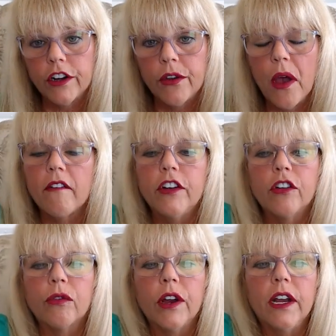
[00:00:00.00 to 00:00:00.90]
you have in
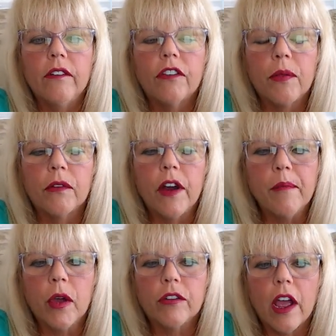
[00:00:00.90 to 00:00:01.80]
your reading from the
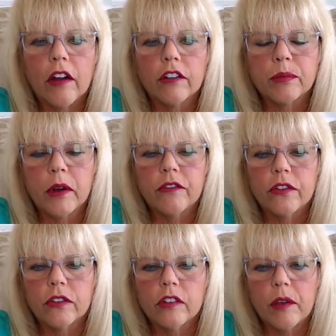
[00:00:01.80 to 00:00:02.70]
Rainbow Tower spread
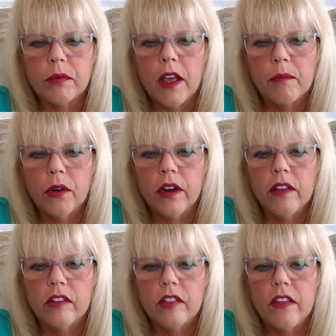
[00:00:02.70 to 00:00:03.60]
for September
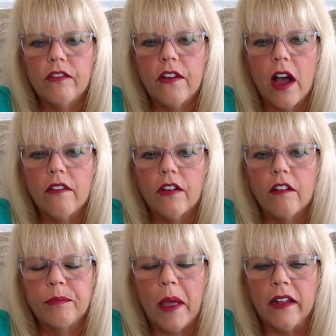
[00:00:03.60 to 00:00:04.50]
is the Five
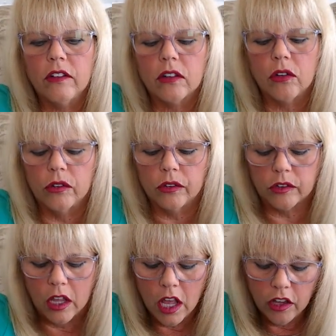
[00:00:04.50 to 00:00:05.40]
of
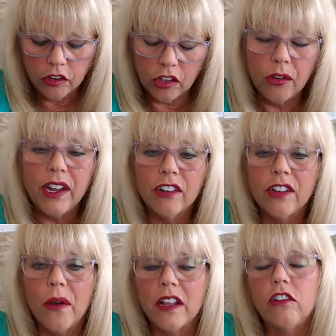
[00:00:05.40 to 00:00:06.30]
Pentacles. So here
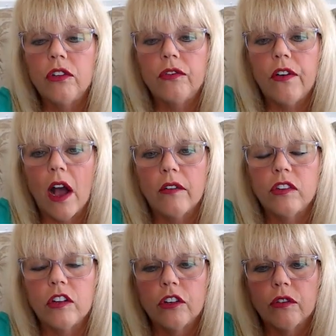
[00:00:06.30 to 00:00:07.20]
you had two
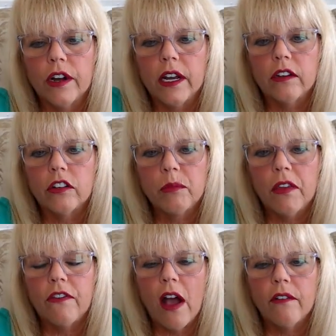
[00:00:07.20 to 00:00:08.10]
fives in your reading. To
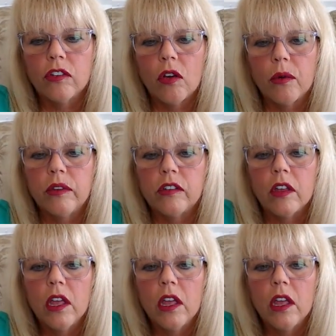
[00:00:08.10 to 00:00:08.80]
me, fives always